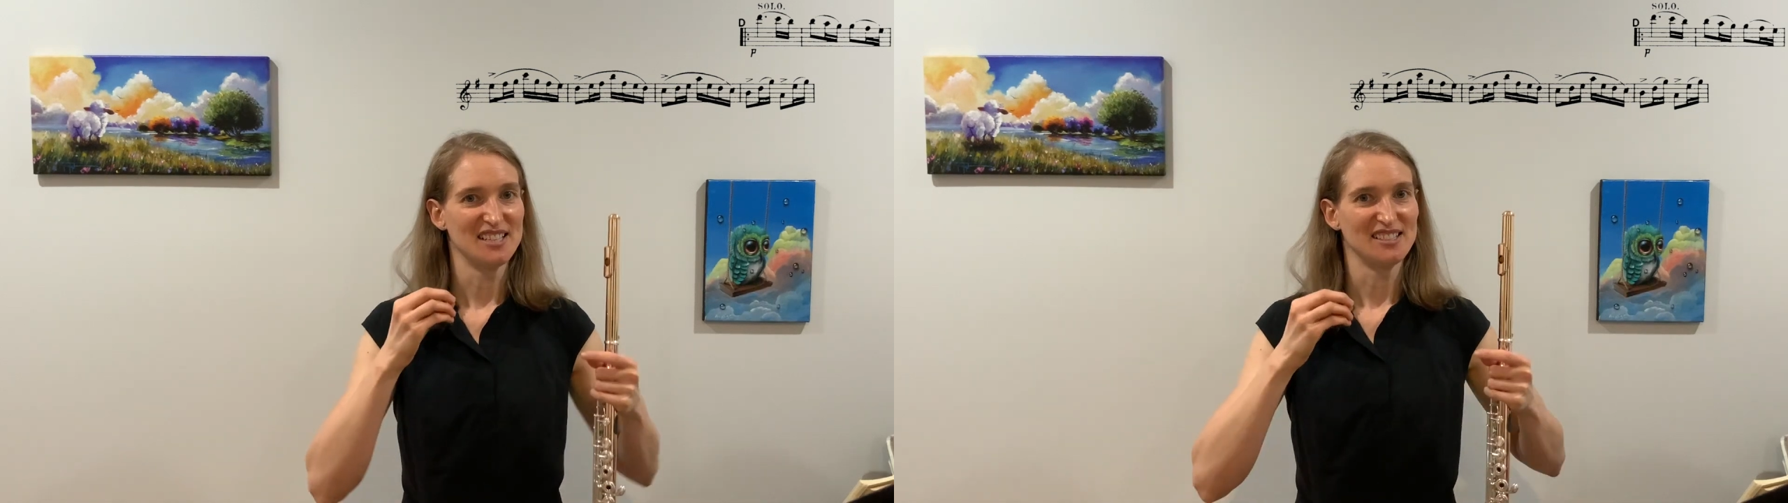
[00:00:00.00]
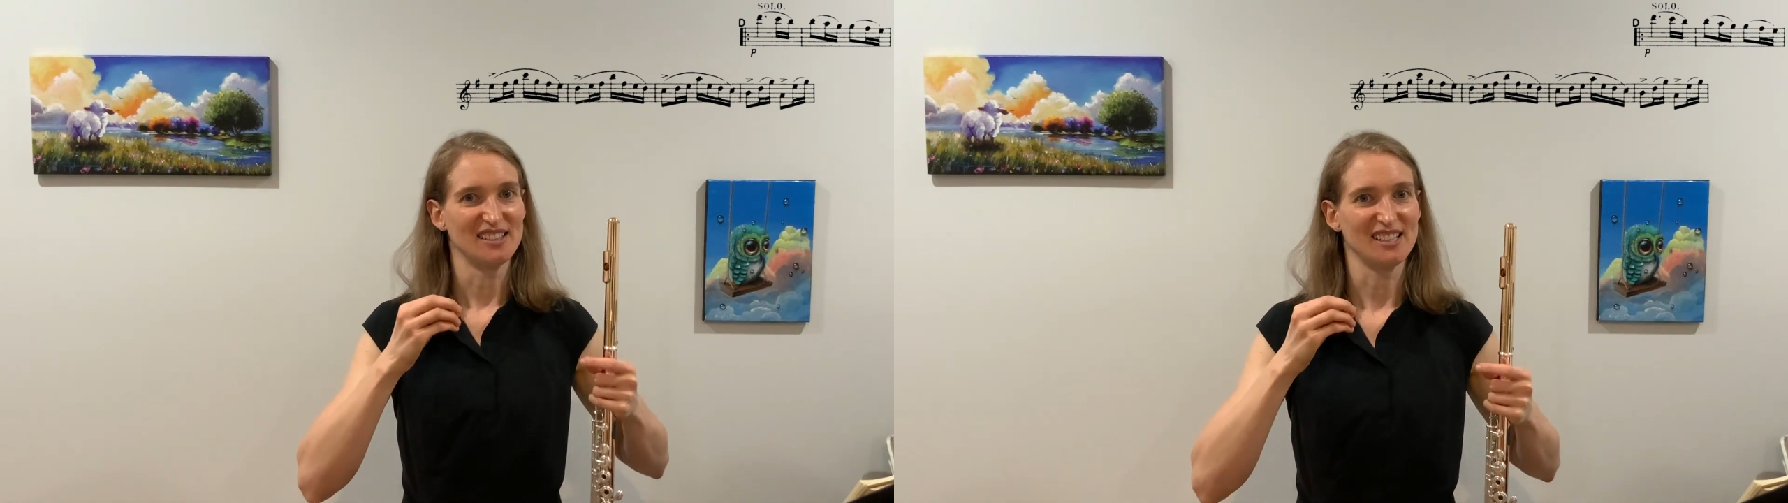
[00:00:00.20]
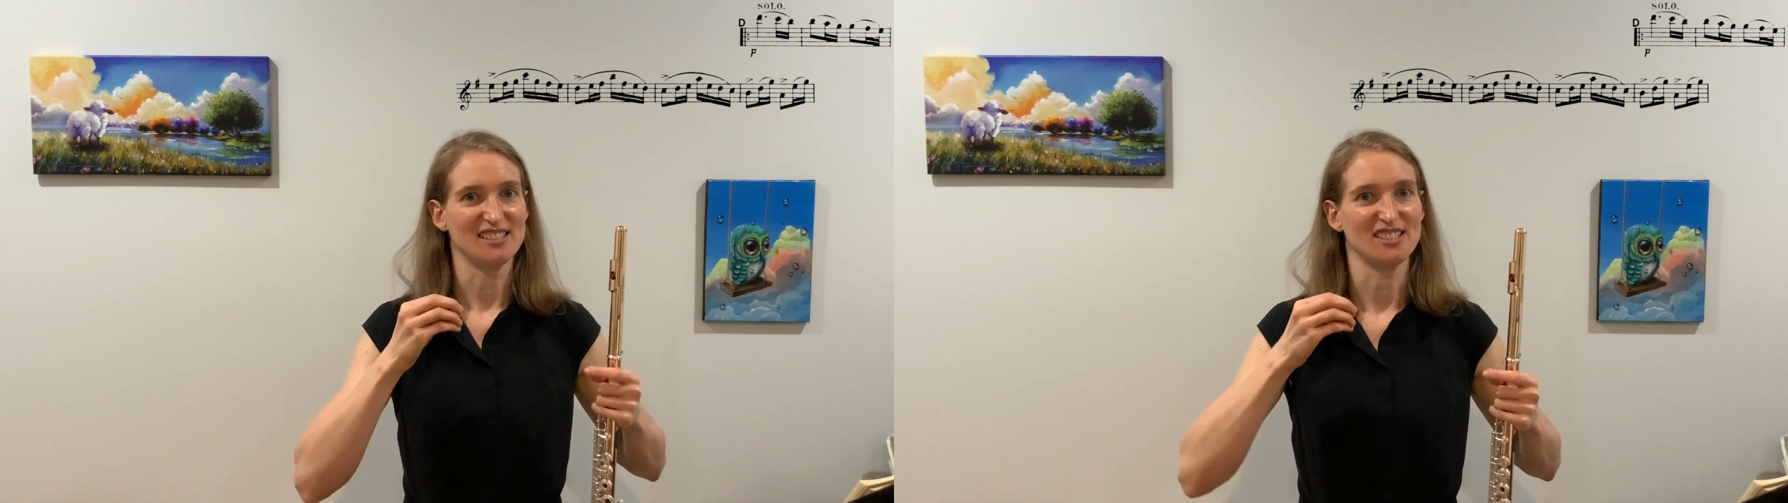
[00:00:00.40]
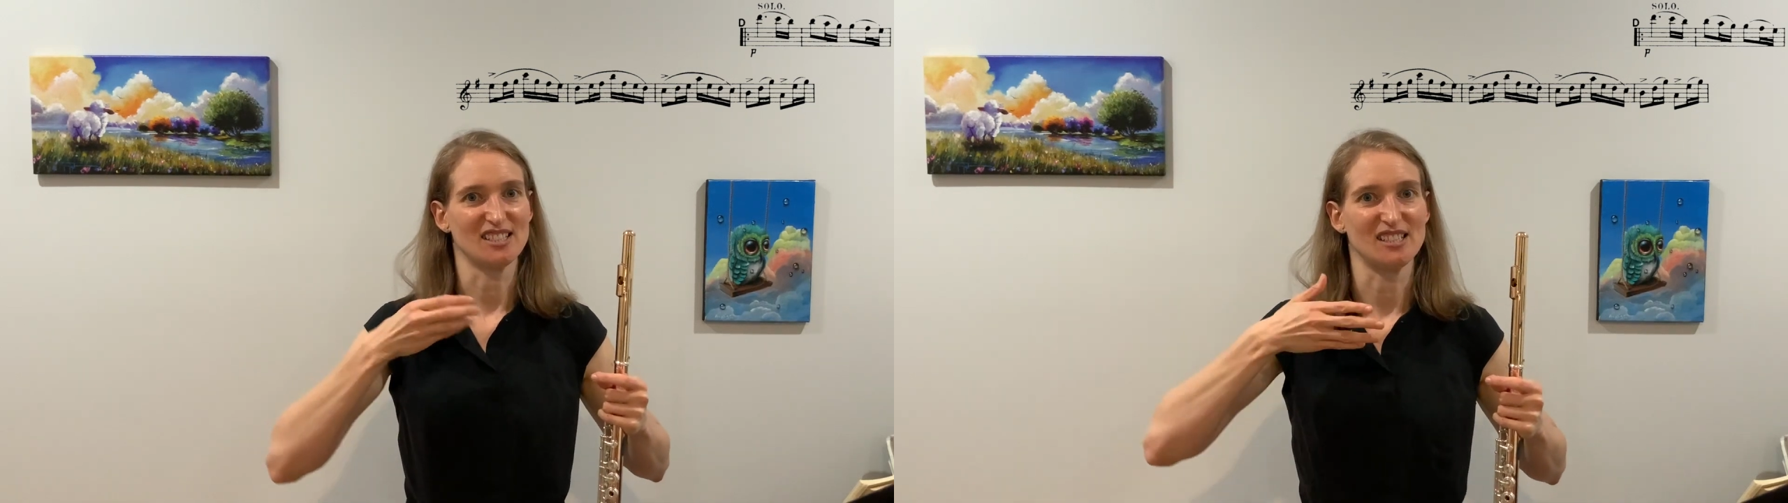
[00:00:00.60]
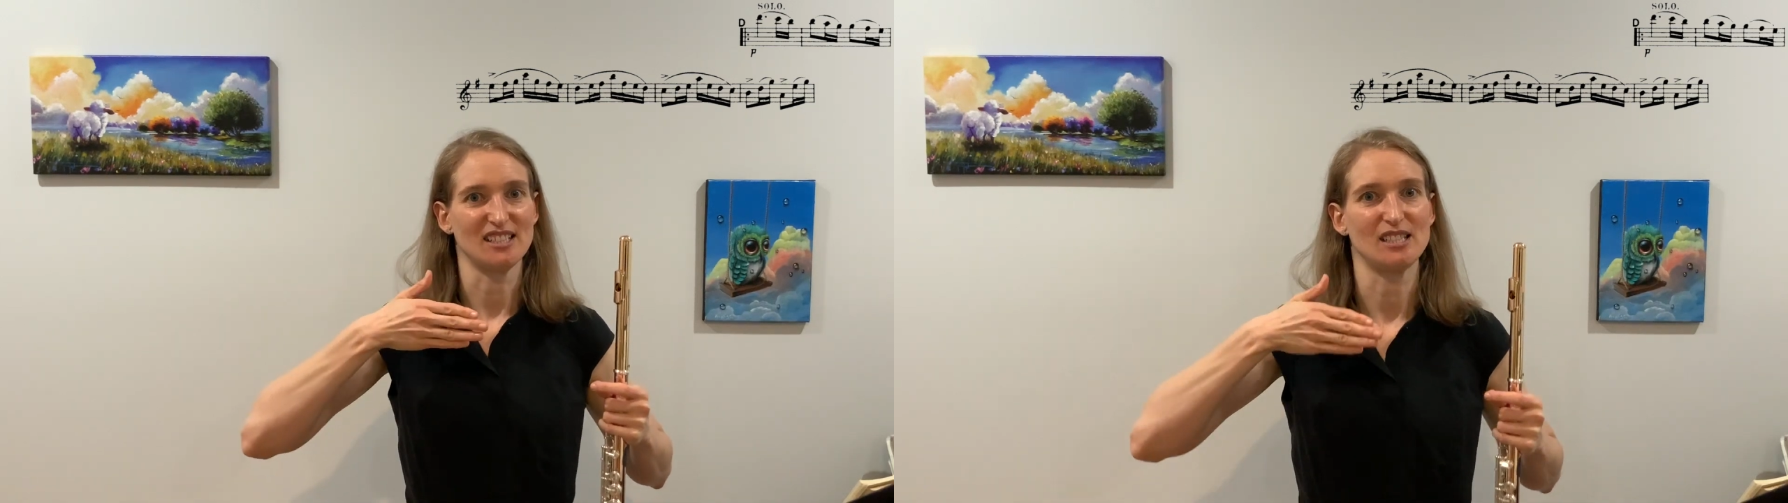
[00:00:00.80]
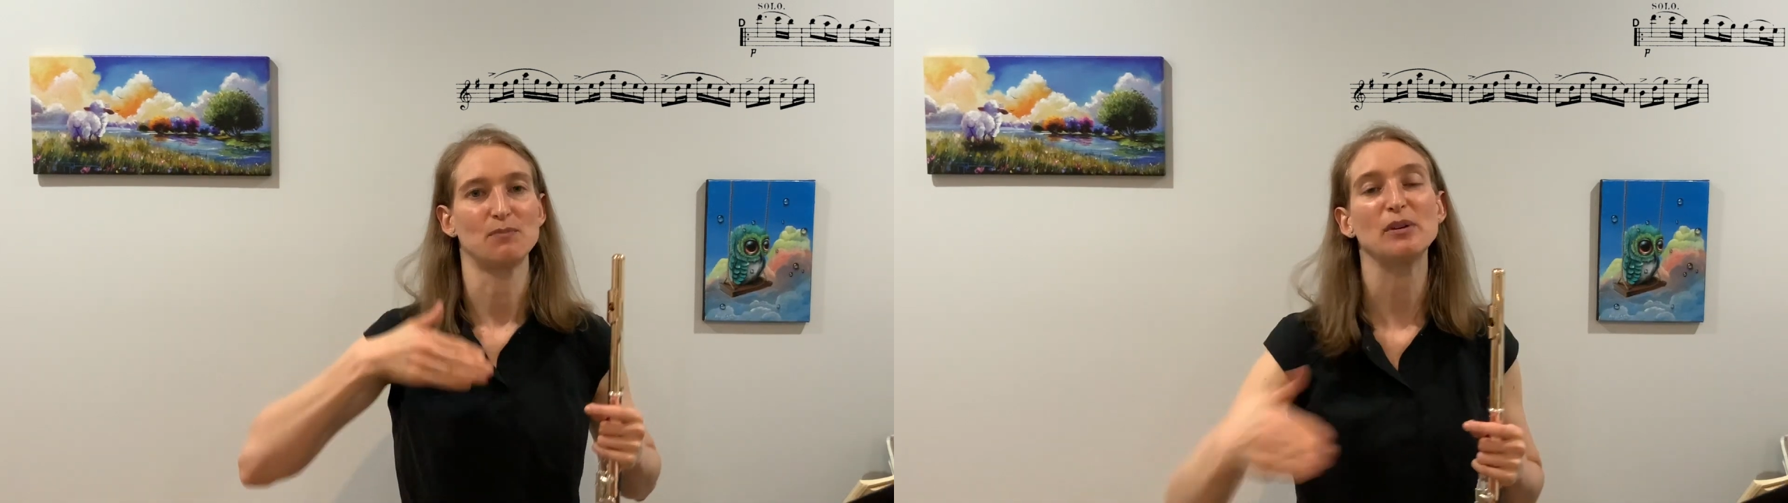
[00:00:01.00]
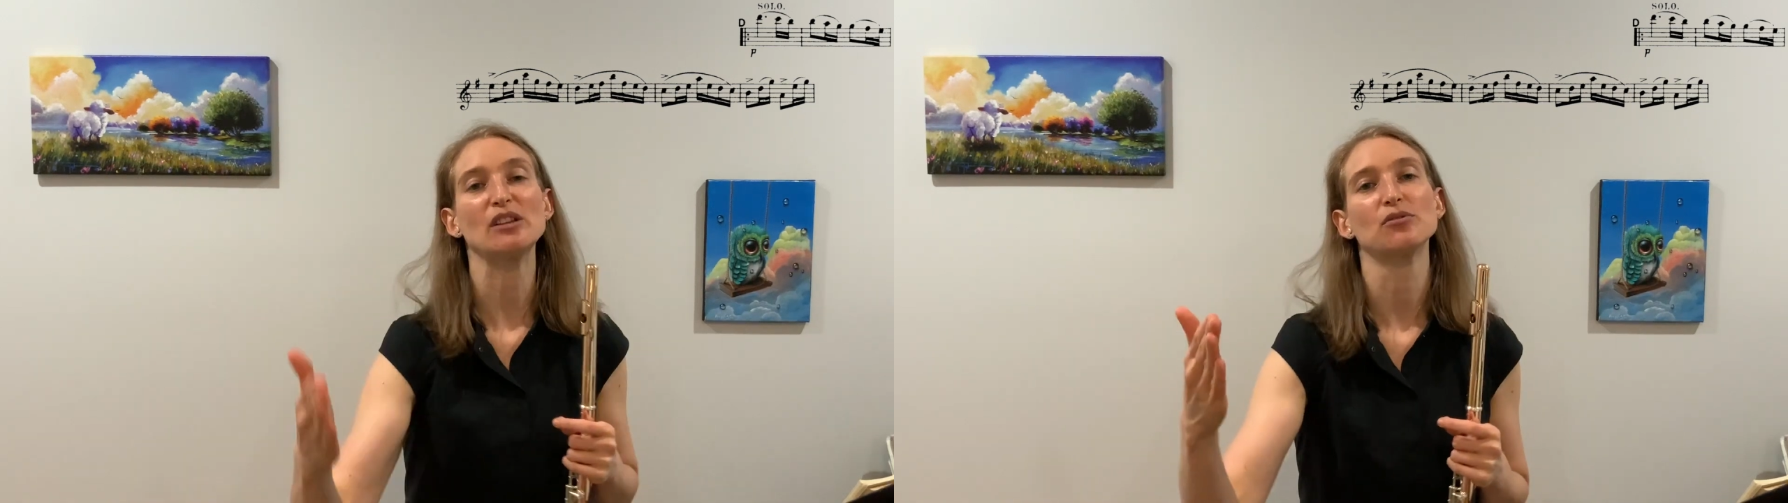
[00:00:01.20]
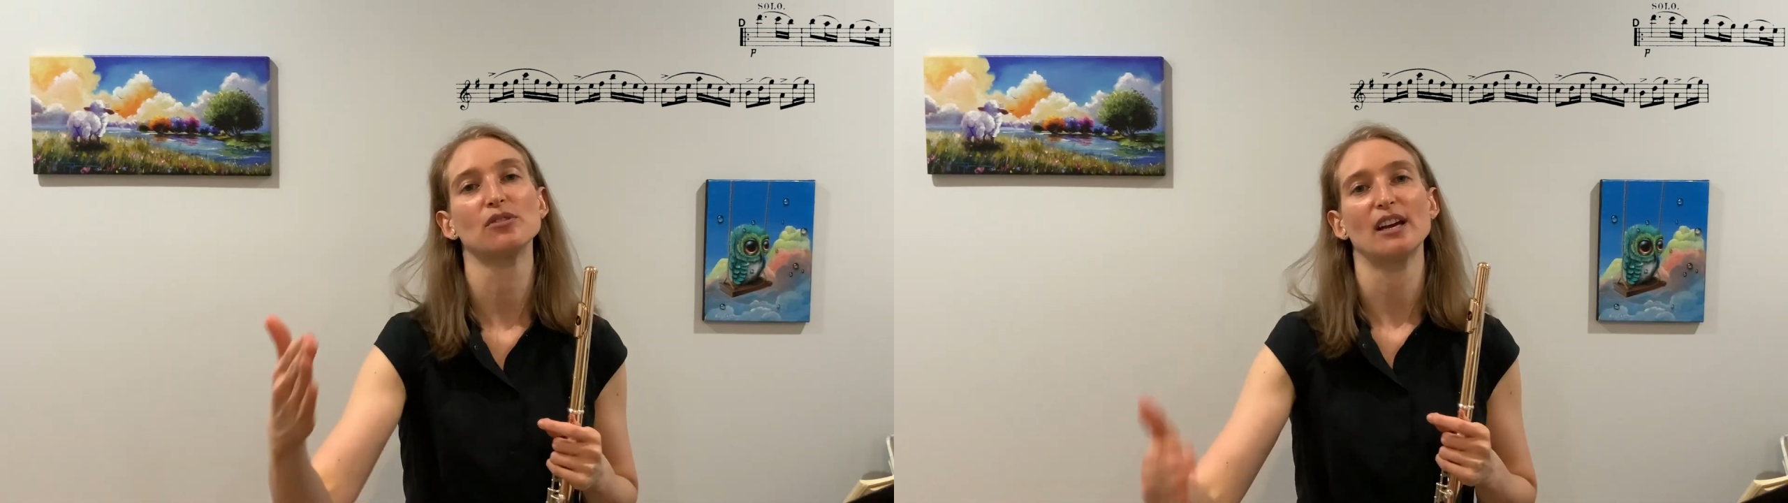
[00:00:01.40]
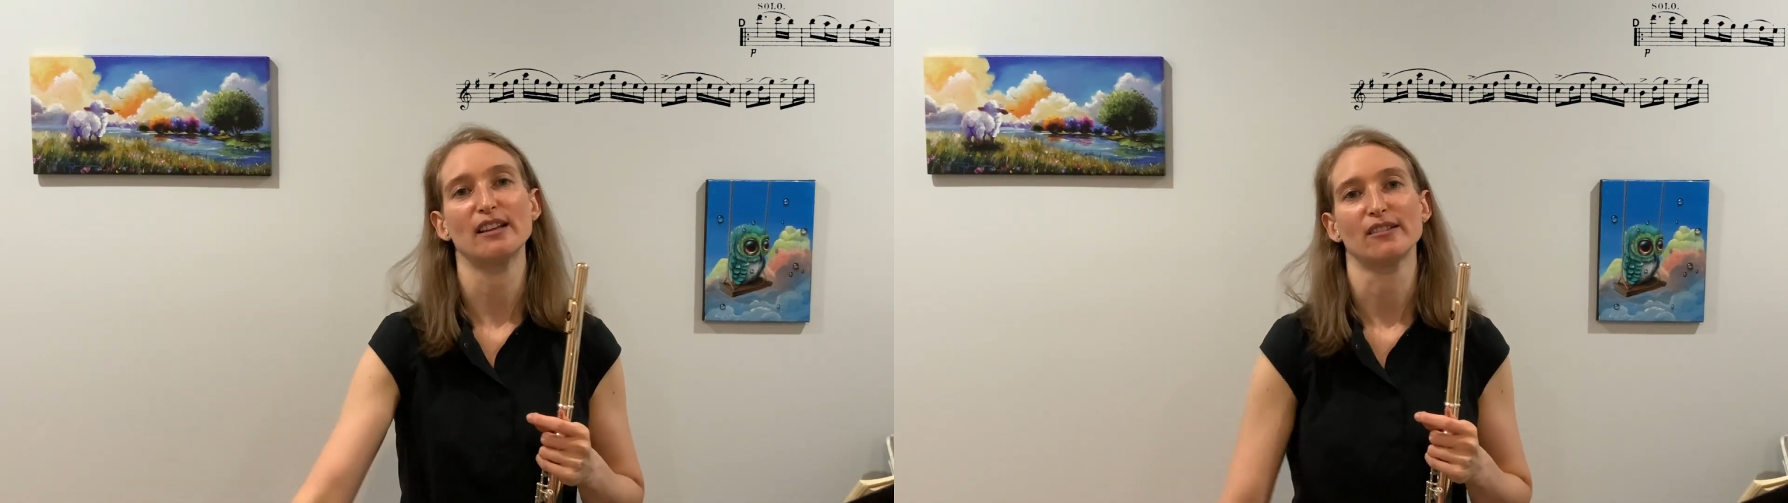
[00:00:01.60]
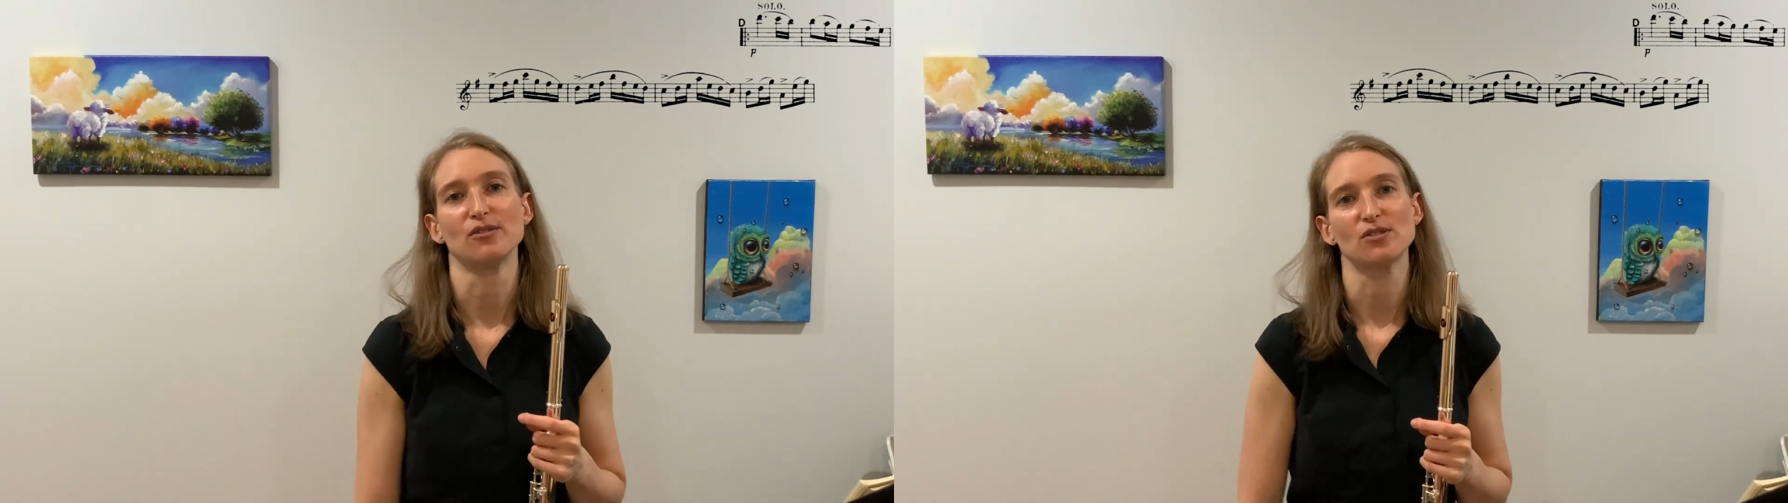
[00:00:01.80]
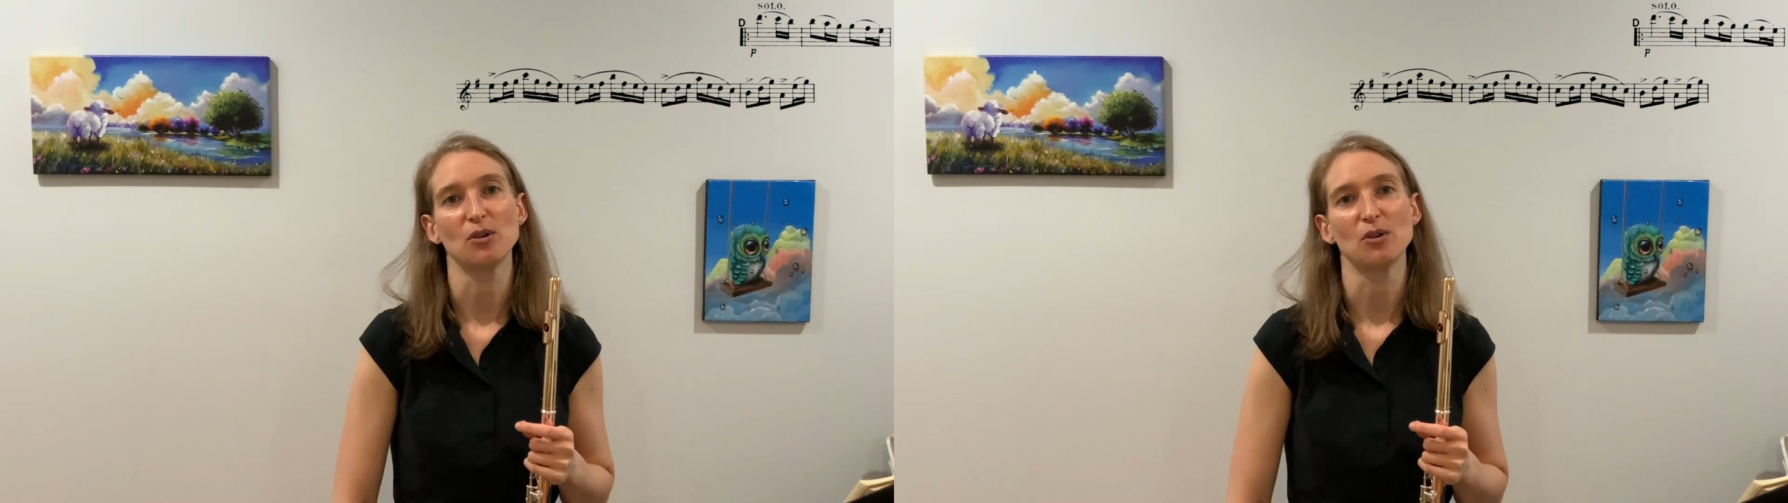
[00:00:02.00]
like to just speed through the eighth notes,